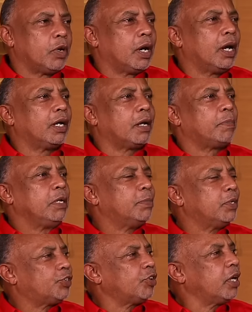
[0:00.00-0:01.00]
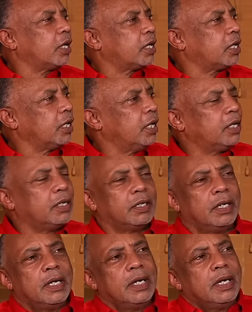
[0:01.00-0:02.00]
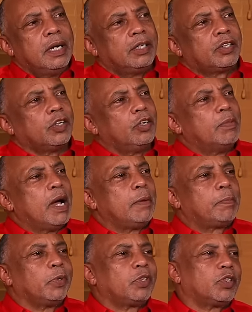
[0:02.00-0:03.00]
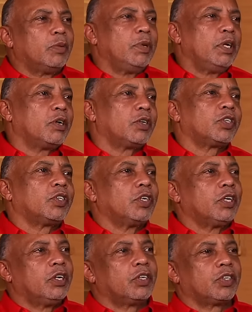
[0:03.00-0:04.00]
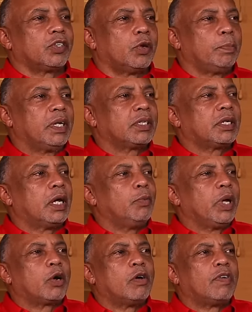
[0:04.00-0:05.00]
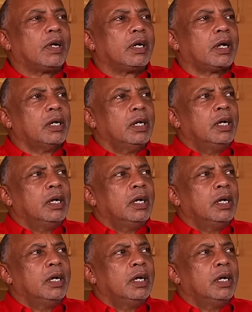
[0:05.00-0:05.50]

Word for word: where a lot of people drink, you know. So you might put some here, so there, so basically we covered